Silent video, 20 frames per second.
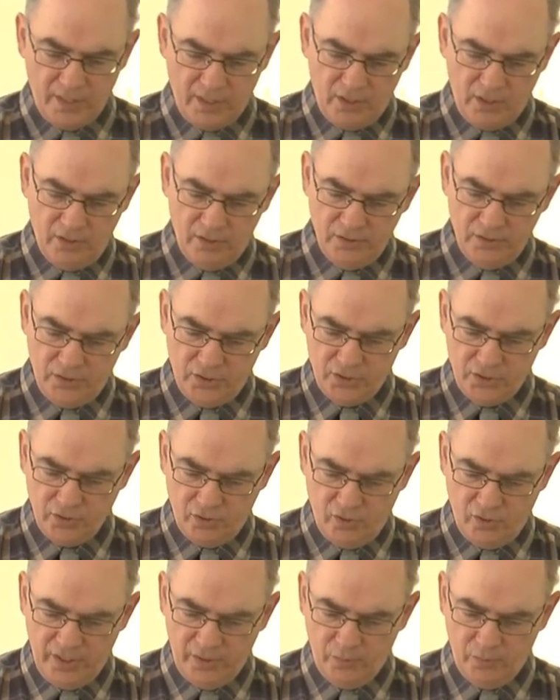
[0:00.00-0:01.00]
God
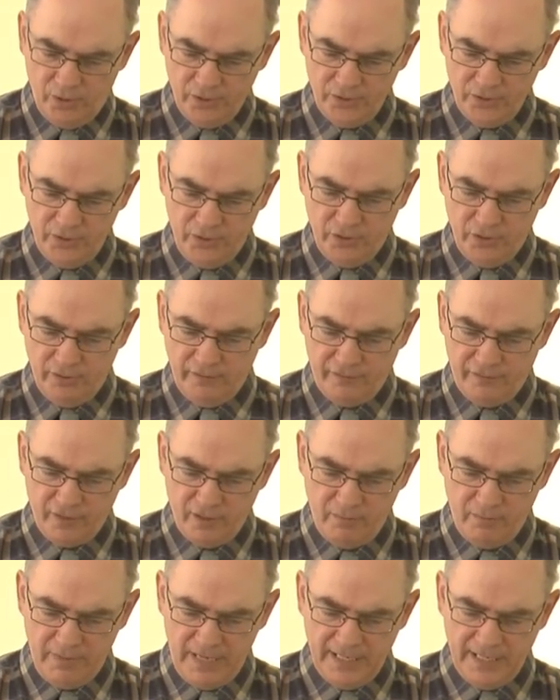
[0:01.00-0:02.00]
saw it wasn't good for
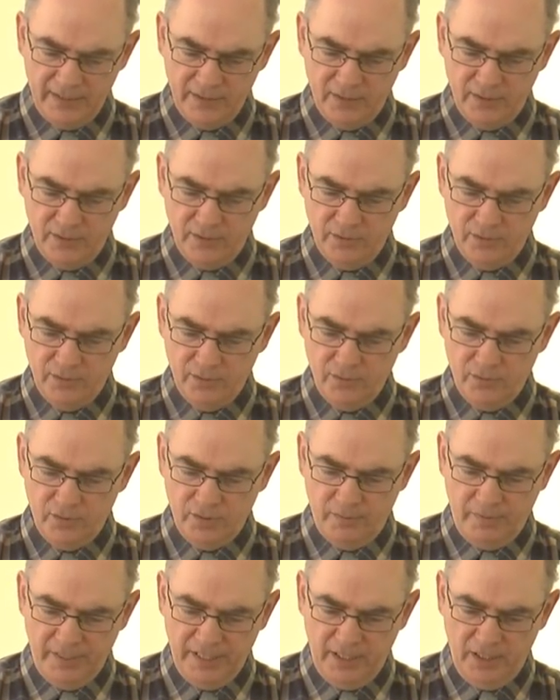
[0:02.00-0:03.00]
a man
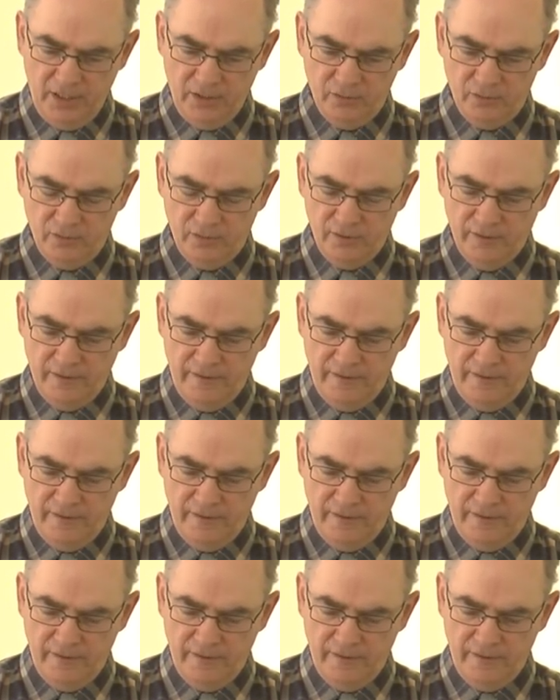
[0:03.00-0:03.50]
to be alone.